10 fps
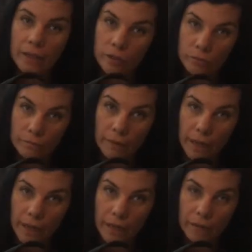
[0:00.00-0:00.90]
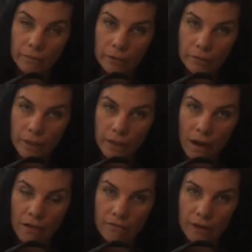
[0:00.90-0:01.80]
and you may
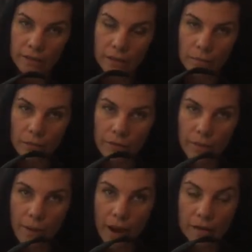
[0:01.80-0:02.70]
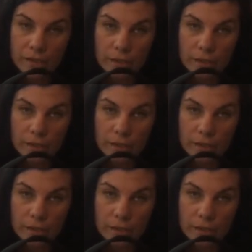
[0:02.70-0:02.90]
not find a number in the bag.